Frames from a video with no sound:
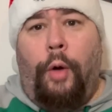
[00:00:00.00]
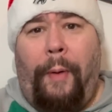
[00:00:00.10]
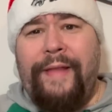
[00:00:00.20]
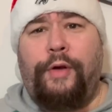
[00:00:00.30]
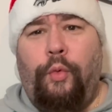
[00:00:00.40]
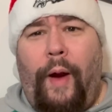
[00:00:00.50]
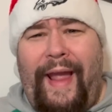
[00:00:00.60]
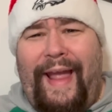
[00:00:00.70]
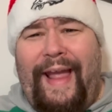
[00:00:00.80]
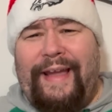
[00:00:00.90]
By the
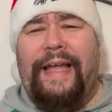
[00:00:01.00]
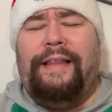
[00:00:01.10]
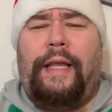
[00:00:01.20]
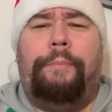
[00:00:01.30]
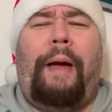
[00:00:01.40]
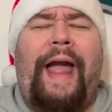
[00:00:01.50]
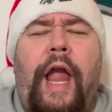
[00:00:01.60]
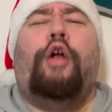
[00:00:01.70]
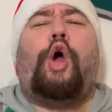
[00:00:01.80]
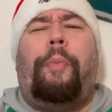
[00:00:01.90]
way, King Dingbat
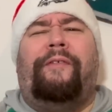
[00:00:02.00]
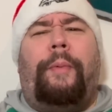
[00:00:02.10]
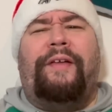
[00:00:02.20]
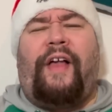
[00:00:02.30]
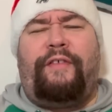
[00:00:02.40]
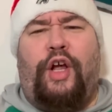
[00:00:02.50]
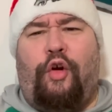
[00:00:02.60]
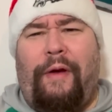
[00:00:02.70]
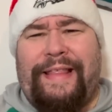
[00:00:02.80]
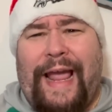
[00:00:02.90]
here, and hope everybody's having a
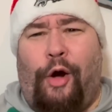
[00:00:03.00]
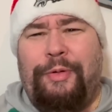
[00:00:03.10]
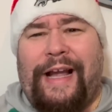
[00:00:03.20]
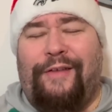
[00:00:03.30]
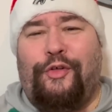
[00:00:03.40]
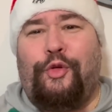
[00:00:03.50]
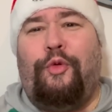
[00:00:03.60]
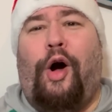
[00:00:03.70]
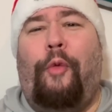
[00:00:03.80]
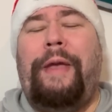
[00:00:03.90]
great day. Hope you guys are doing
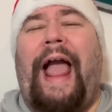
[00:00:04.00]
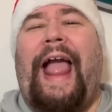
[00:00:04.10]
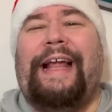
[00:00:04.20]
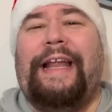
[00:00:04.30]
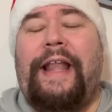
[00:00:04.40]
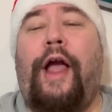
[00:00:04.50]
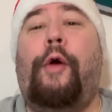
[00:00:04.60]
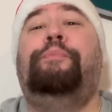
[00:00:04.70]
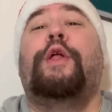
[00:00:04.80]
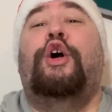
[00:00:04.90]
well. Hope you're hanging in
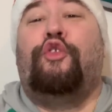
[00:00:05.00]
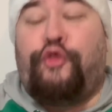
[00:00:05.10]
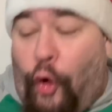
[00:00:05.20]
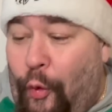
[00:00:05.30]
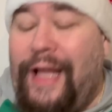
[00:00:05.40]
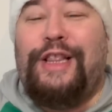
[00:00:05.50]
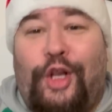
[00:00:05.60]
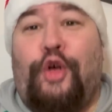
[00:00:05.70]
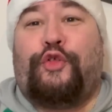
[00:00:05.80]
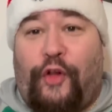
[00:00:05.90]
there. So it
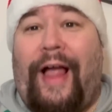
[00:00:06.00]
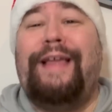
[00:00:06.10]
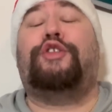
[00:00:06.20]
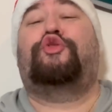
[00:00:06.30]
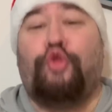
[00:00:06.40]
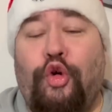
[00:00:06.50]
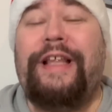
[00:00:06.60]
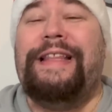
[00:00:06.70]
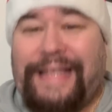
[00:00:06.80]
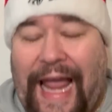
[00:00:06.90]
looks like
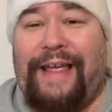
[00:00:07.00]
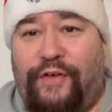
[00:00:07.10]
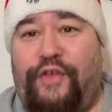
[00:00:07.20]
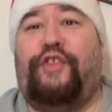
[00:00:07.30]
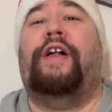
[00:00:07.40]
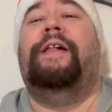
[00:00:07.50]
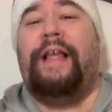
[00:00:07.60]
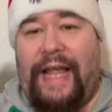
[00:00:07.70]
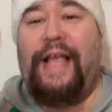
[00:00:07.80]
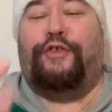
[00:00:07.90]
Jordan Davis
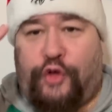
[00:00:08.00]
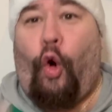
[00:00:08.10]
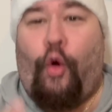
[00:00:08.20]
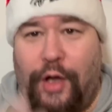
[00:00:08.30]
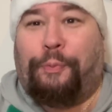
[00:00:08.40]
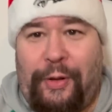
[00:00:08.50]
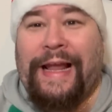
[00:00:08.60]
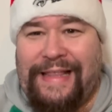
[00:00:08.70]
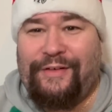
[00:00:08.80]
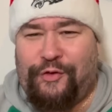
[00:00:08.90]
is going to
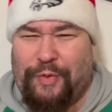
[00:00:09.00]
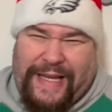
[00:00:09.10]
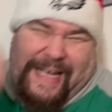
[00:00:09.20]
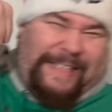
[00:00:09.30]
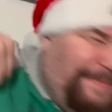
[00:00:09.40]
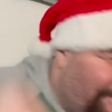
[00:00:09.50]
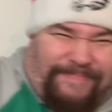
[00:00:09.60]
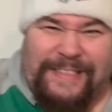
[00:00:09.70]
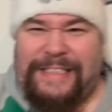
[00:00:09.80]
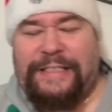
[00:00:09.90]
play this weekend.
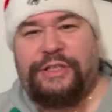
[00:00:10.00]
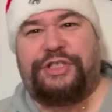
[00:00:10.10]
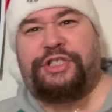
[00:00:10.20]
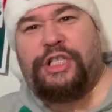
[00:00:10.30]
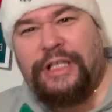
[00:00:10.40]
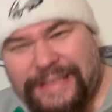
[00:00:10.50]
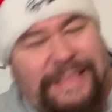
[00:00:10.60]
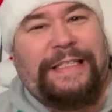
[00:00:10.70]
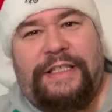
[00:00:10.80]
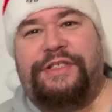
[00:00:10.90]
Yes,
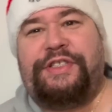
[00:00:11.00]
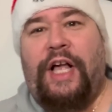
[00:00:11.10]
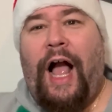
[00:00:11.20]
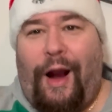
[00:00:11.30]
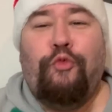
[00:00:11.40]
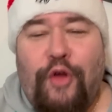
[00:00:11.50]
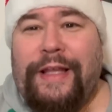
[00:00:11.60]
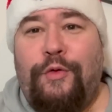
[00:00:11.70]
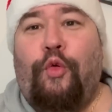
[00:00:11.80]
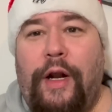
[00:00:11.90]
yes. I
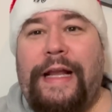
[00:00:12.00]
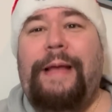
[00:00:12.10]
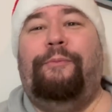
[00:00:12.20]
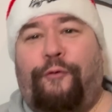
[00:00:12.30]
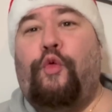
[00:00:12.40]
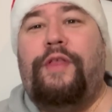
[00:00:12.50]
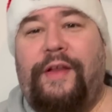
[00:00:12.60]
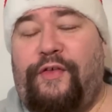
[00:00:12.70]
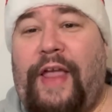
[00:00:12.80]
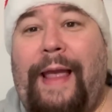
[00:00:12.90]
really wanted him for
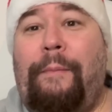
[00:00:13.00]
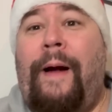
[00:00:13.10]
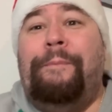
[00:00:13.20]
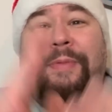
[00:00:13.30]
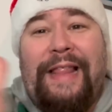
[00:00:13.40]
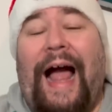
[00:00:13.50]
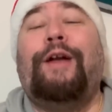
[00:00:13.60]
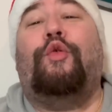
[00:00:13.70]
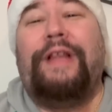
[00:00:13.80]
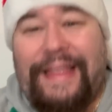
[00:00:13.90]
this game. Not
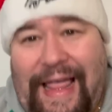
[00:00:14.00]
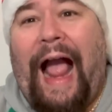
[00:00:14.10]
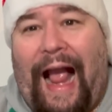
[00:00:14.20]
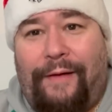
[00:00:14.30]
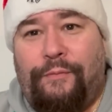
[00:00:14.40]
only that,